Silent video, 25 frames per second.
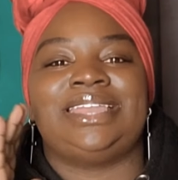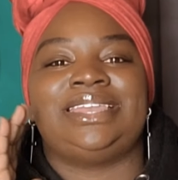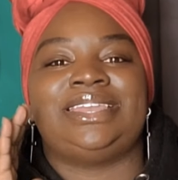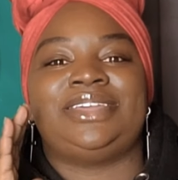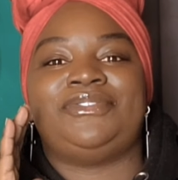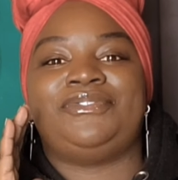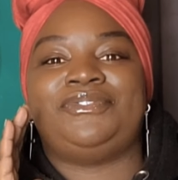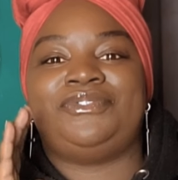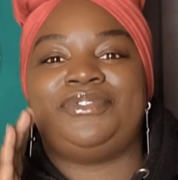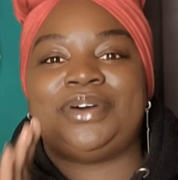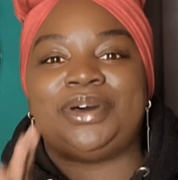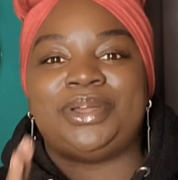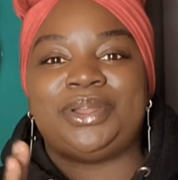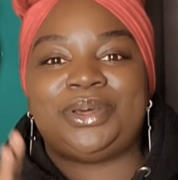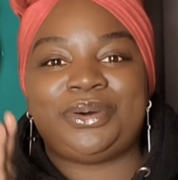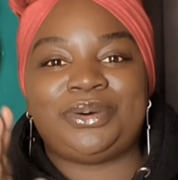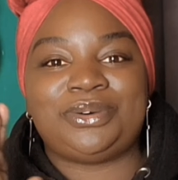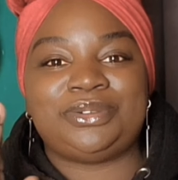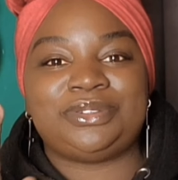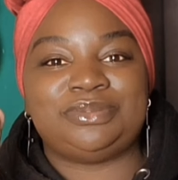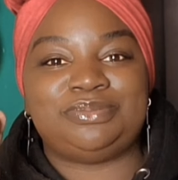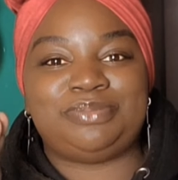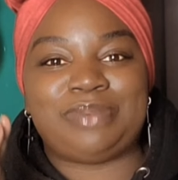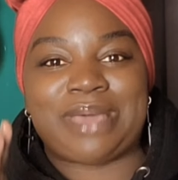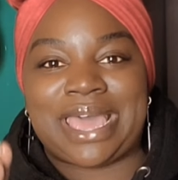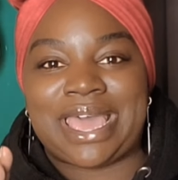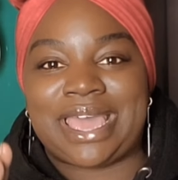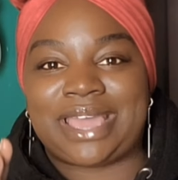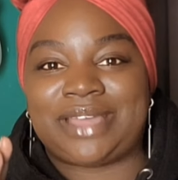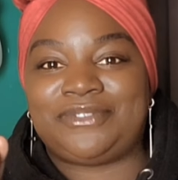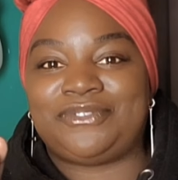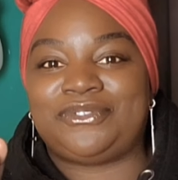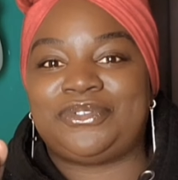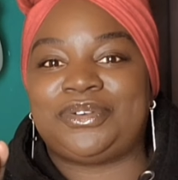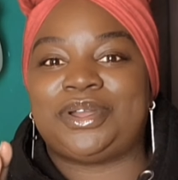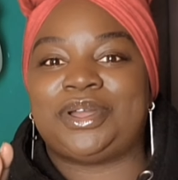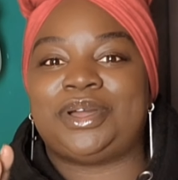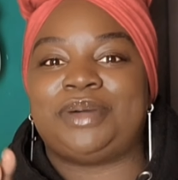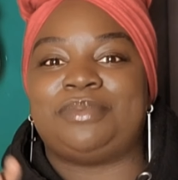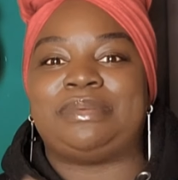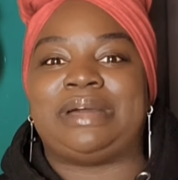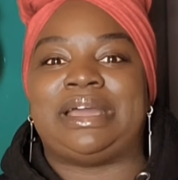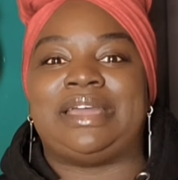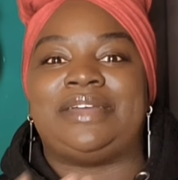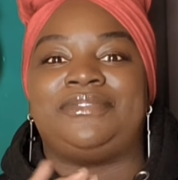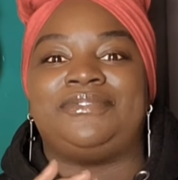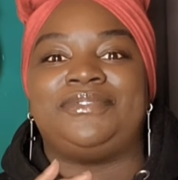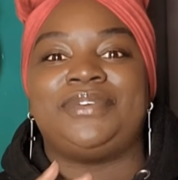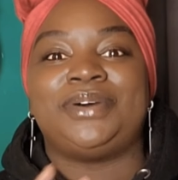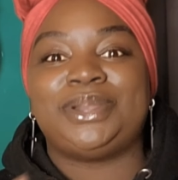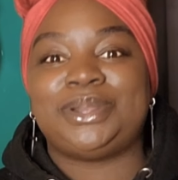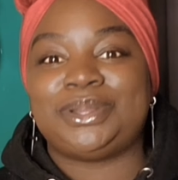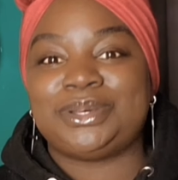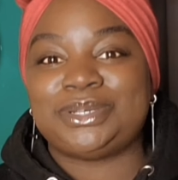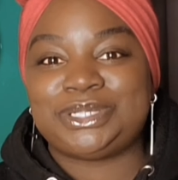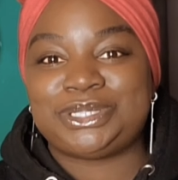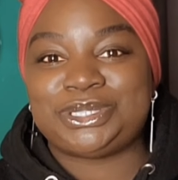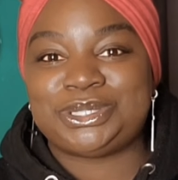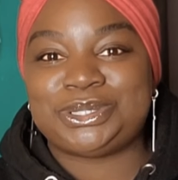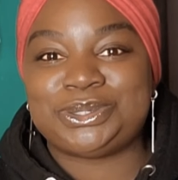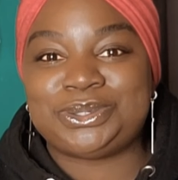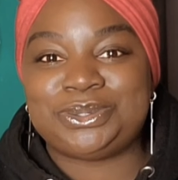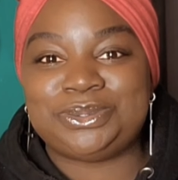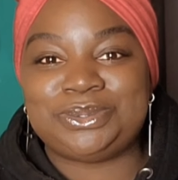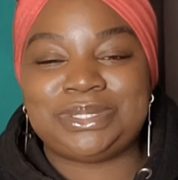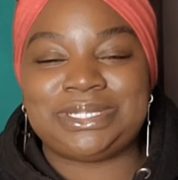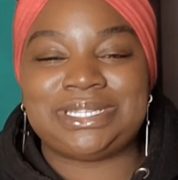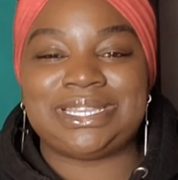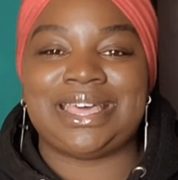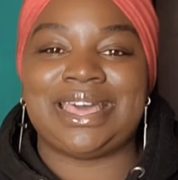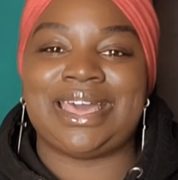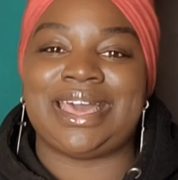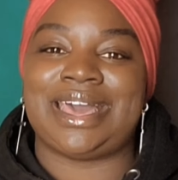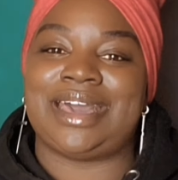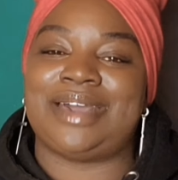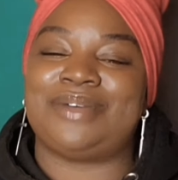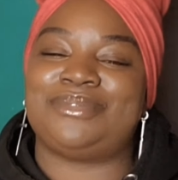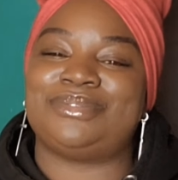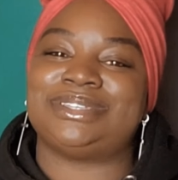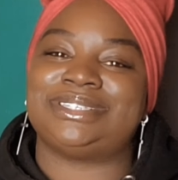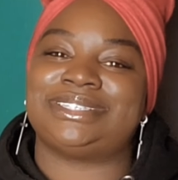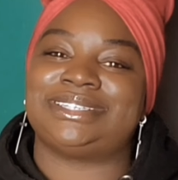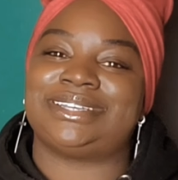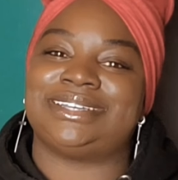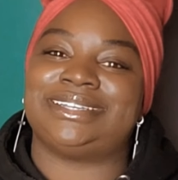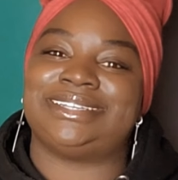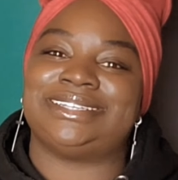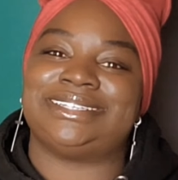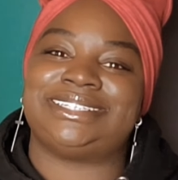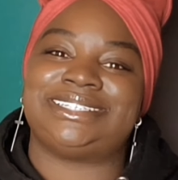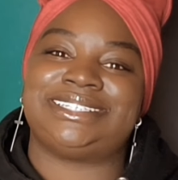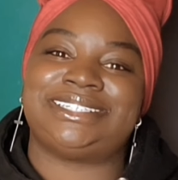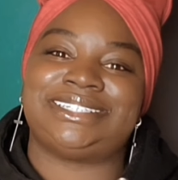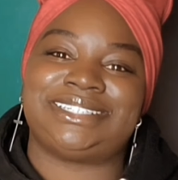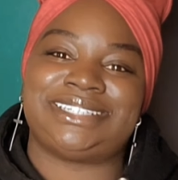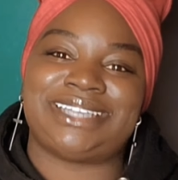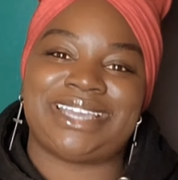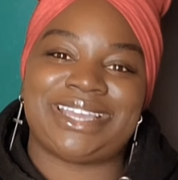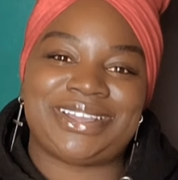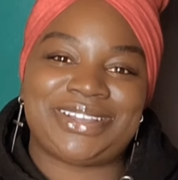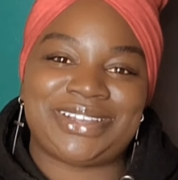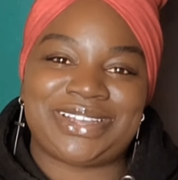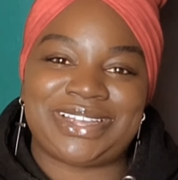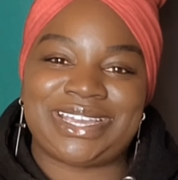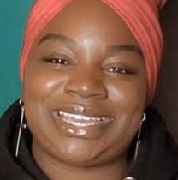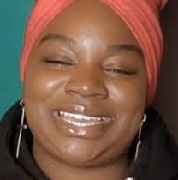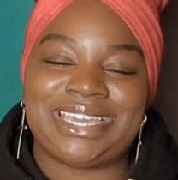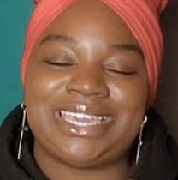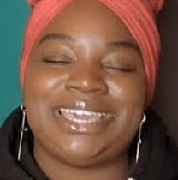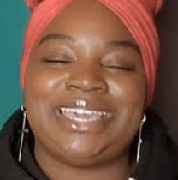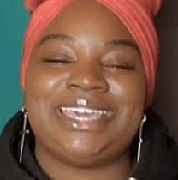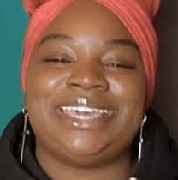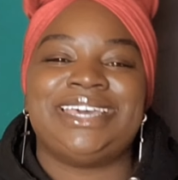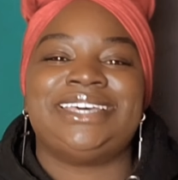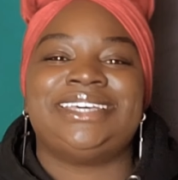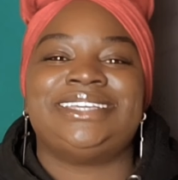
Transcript: the photos back from my photo shoot i was gonna share it